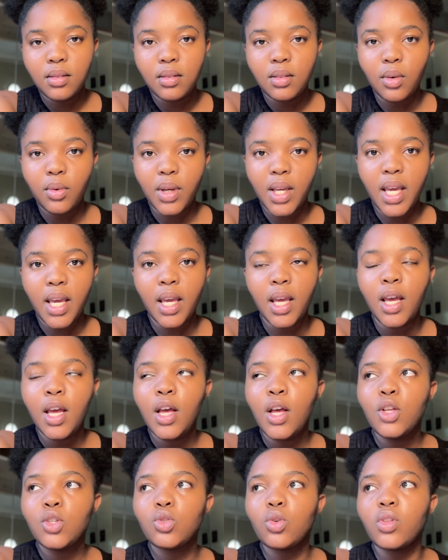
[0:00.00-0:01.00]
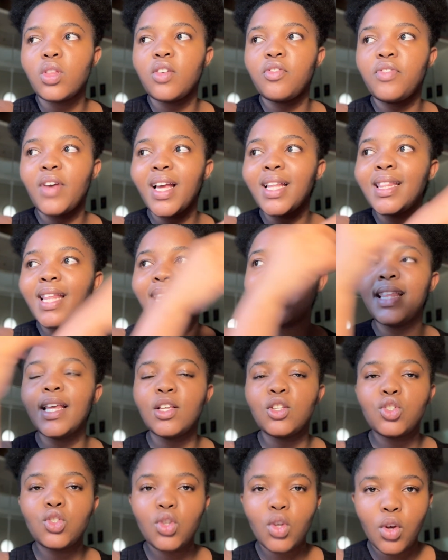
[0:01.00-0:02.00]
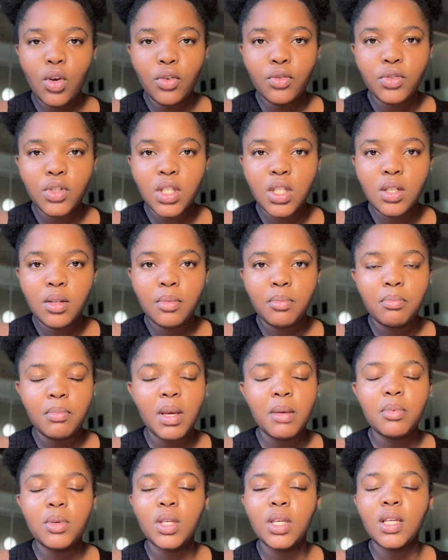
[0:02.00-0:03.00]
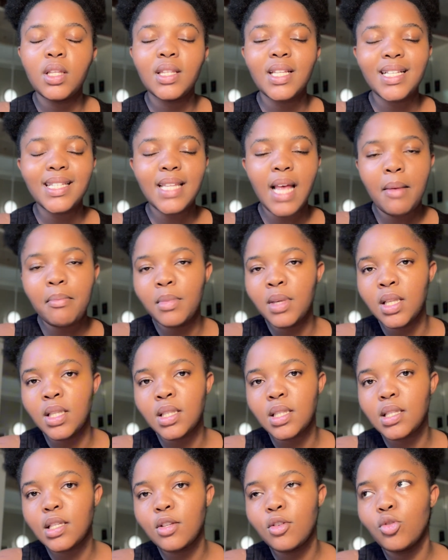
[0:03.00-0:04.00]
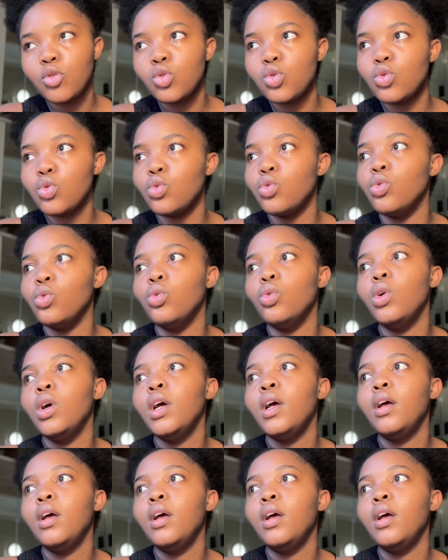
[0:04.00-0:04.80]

Okay, so the fact that they served maybe the summons to